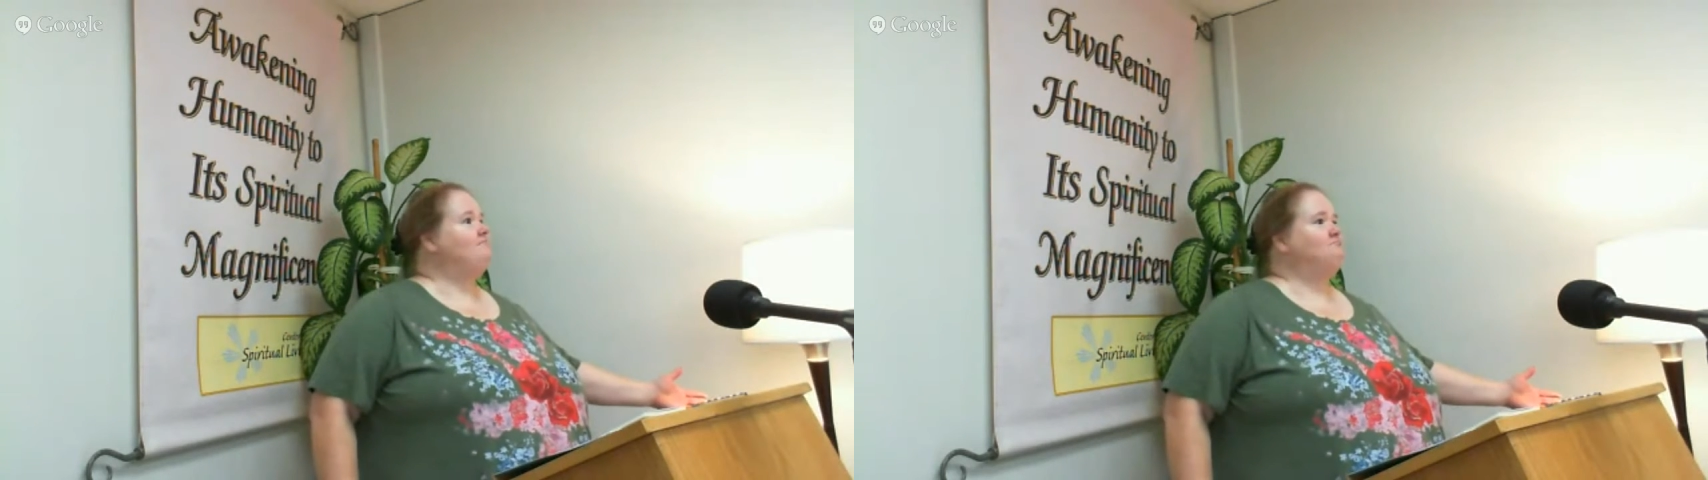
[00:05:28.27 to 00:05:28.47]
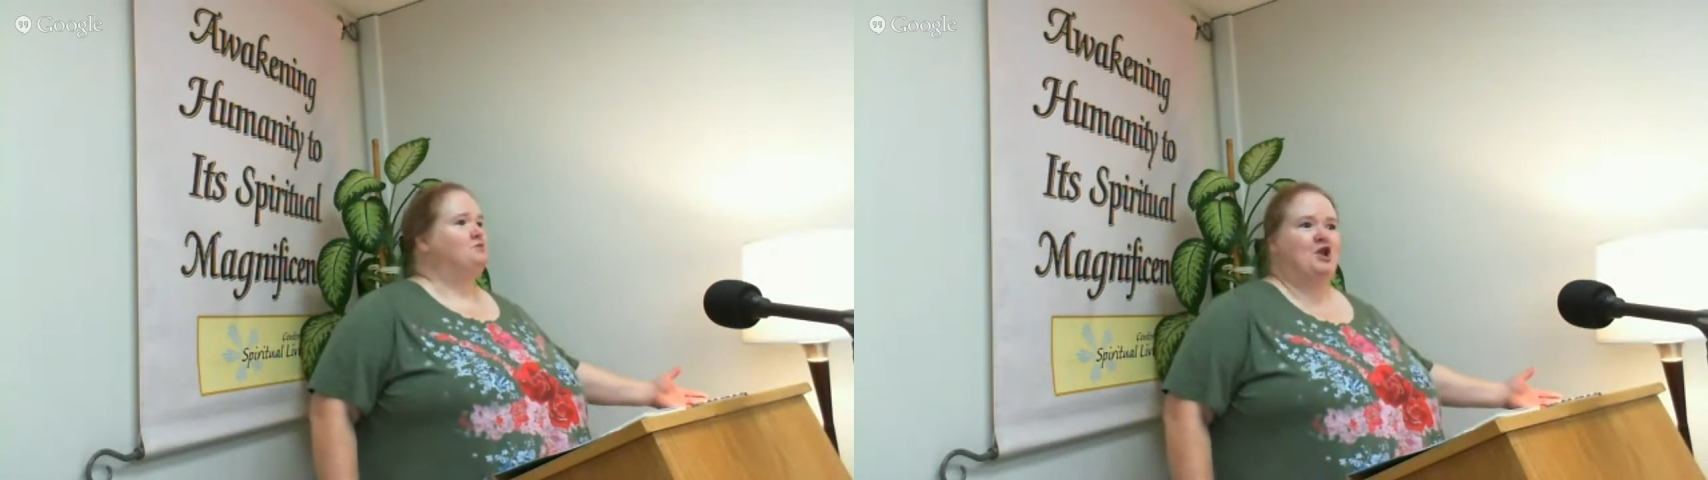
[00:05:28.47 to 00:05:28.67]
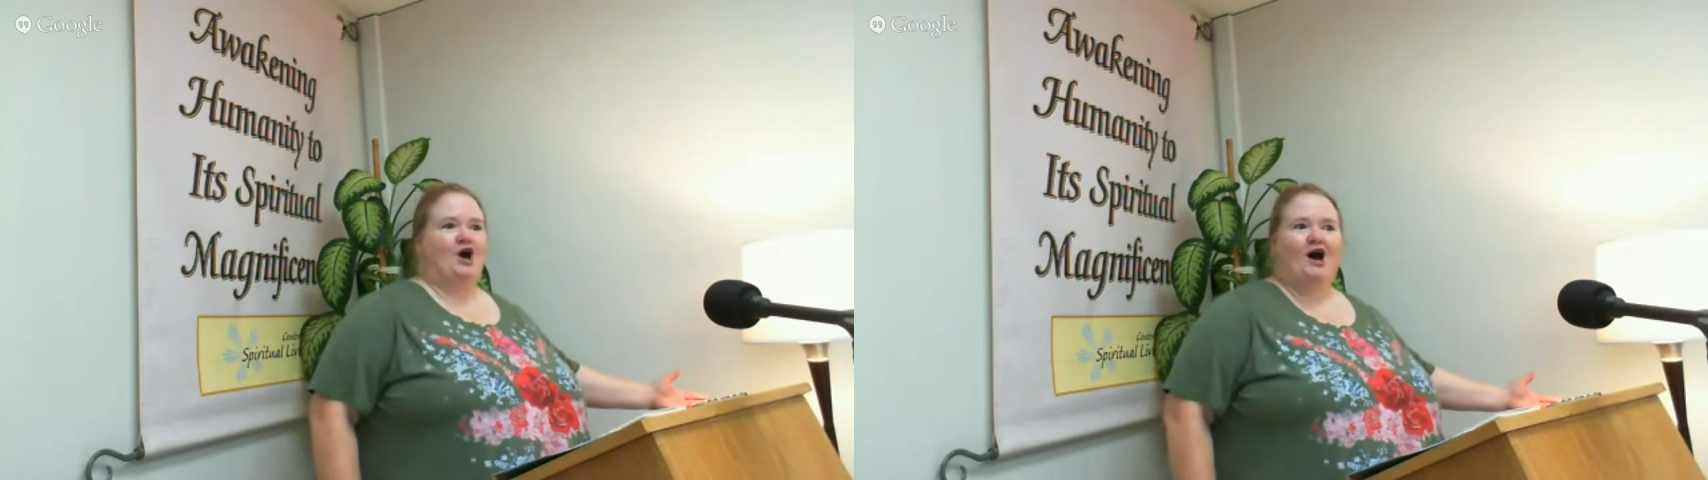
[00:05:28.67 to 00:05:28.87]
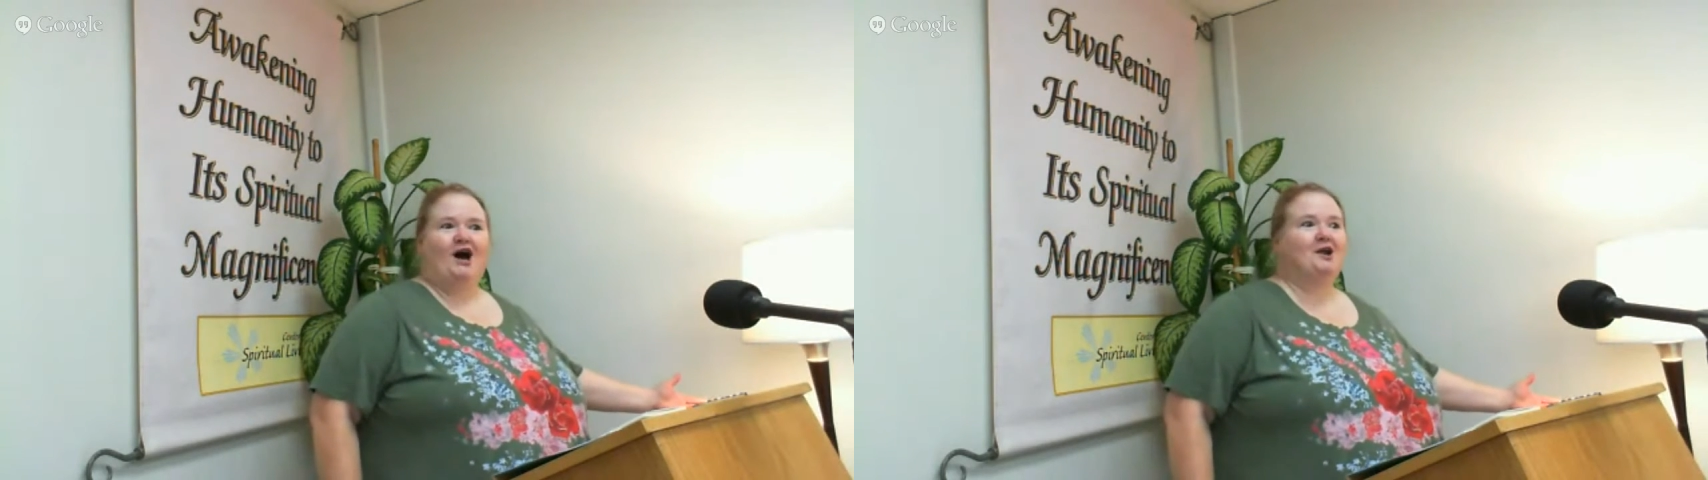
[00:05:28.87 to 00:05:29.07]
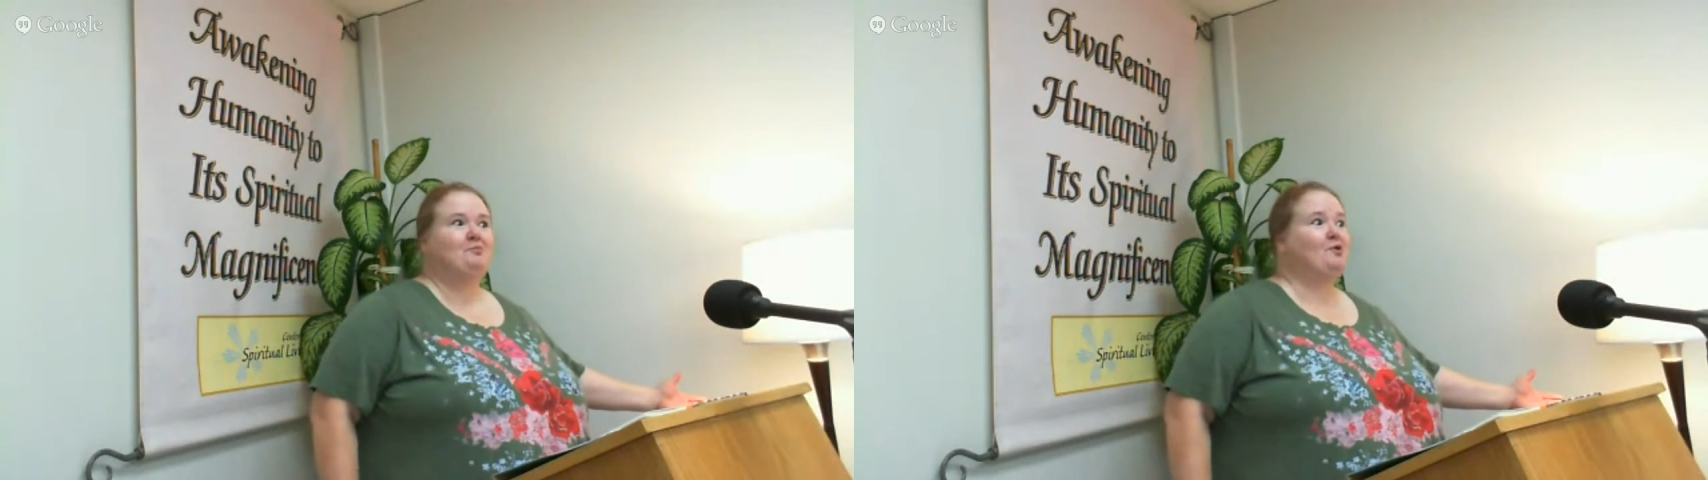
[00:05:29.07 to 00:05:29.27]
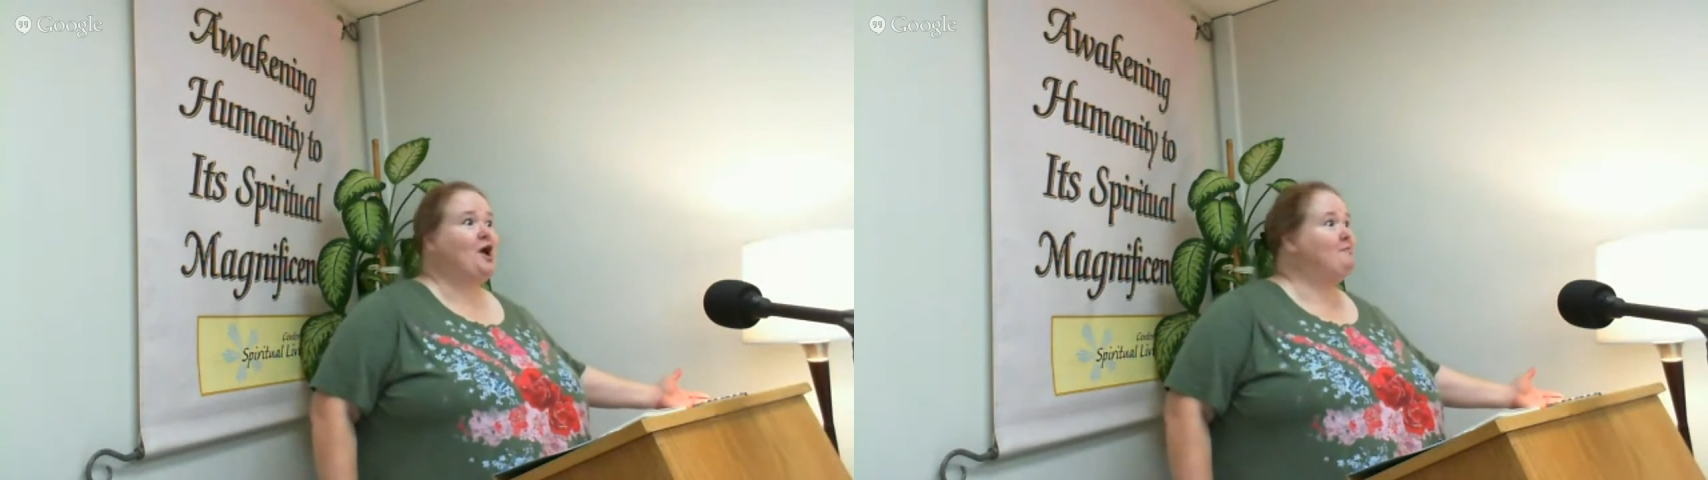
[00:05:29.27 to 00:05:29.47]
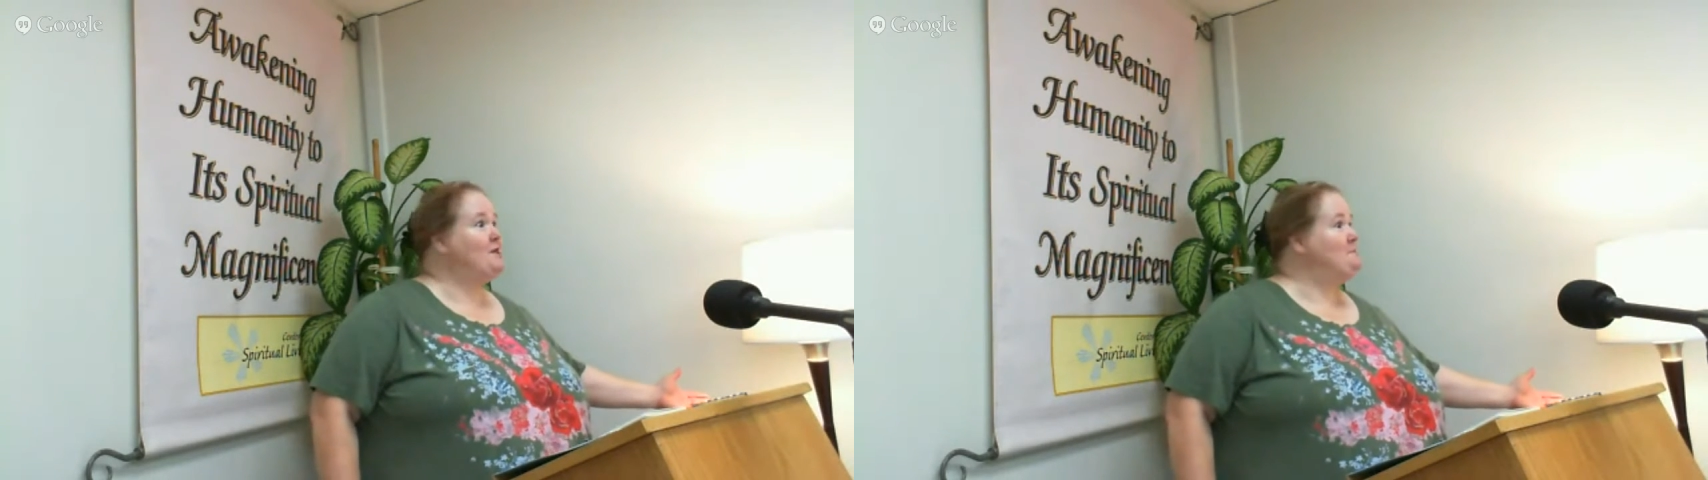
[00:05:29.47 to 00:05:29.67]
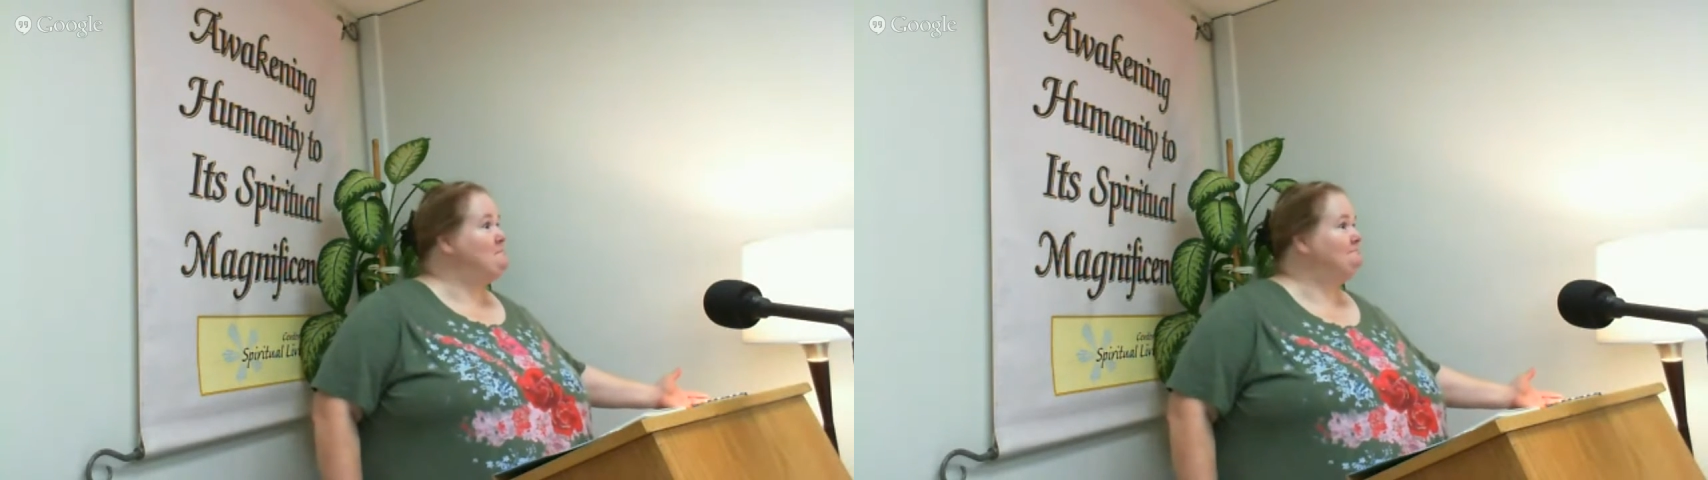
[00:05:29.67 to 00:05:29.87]
not a
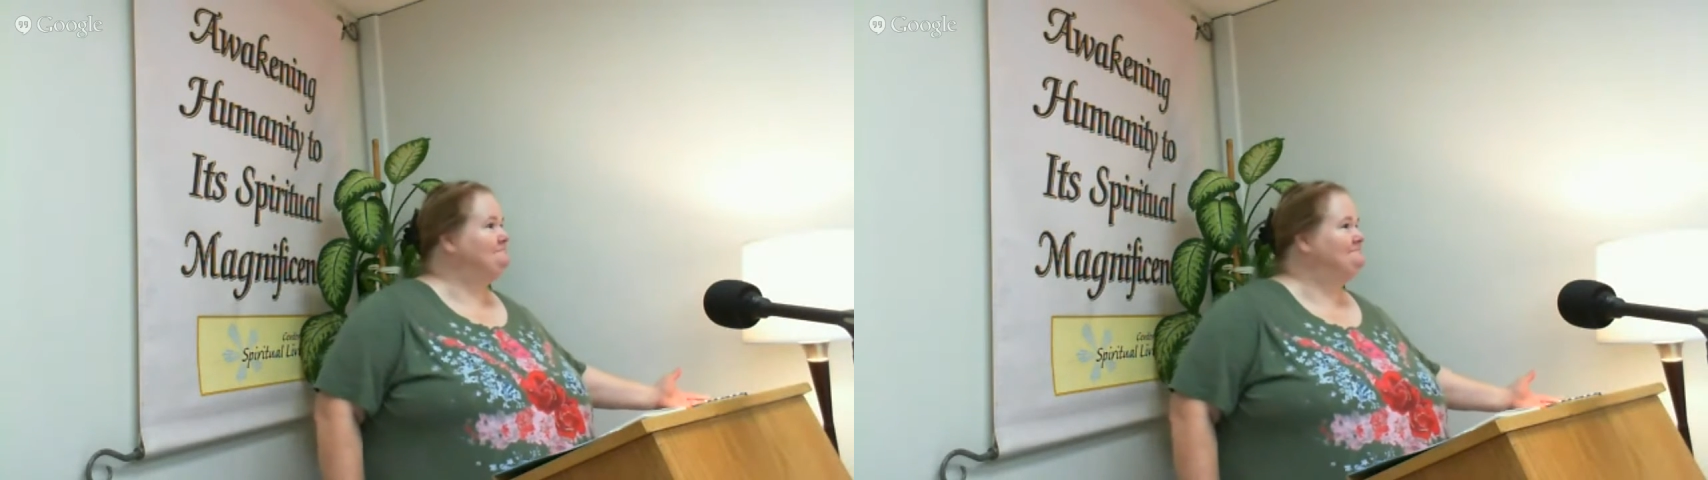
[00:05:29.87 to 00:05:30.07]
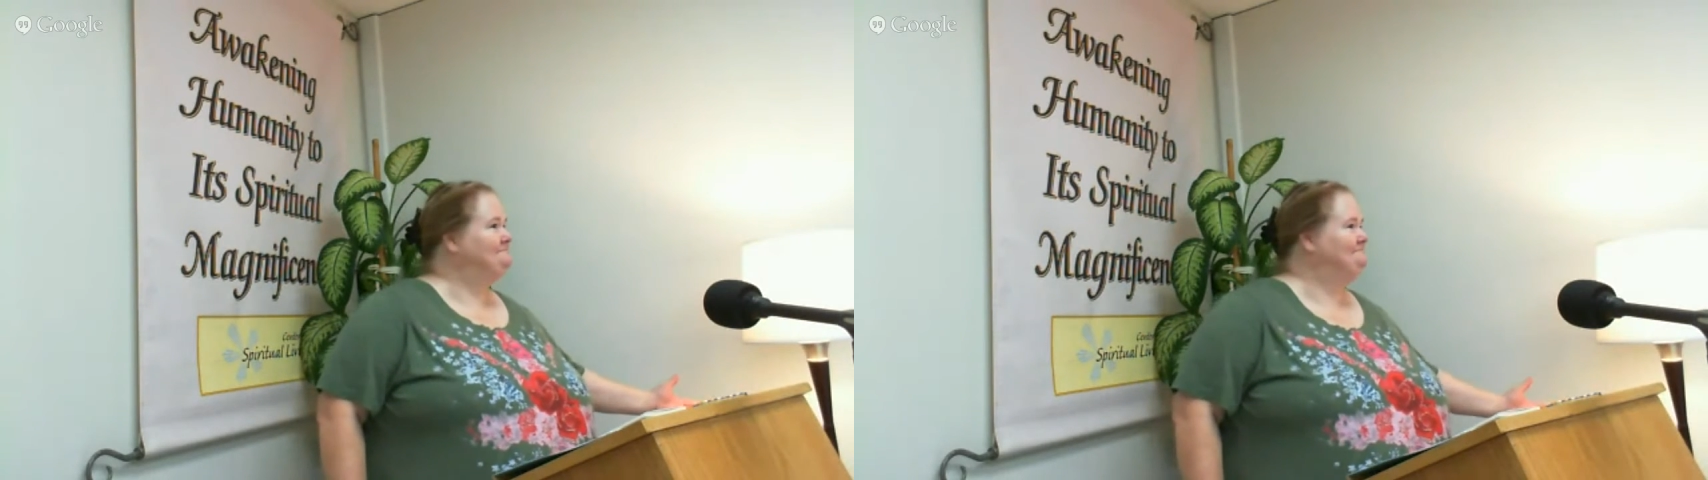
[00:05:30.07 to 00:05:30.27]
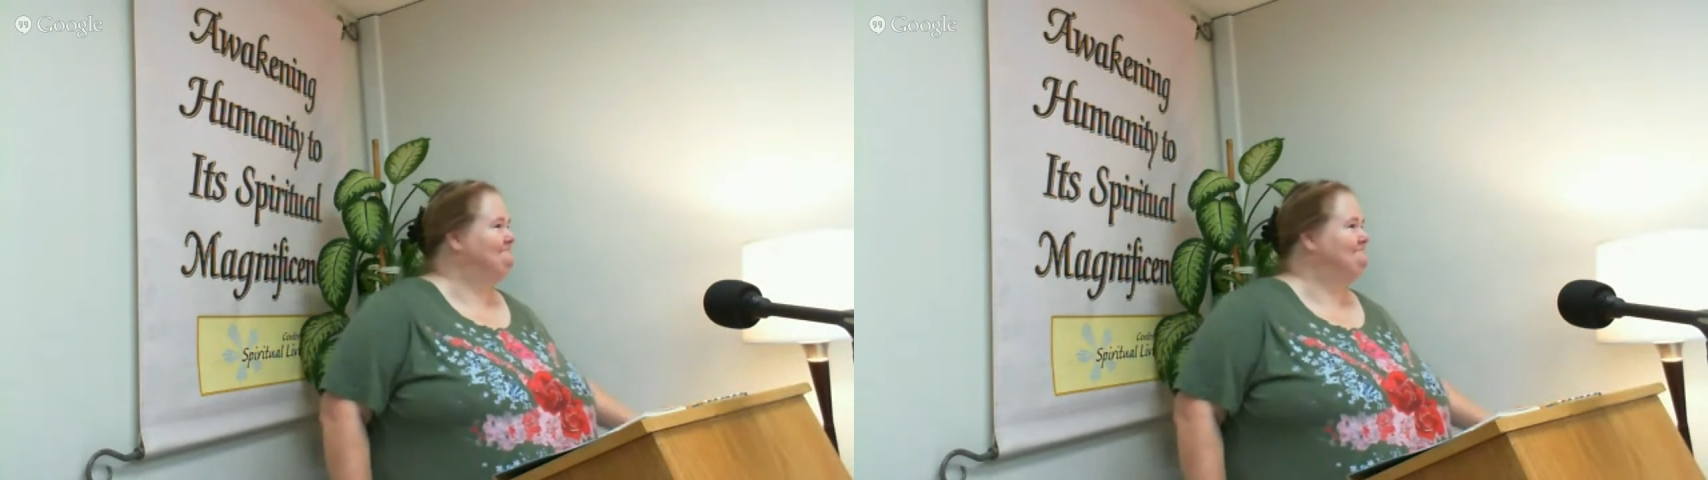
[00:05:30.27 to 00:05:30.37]
problem.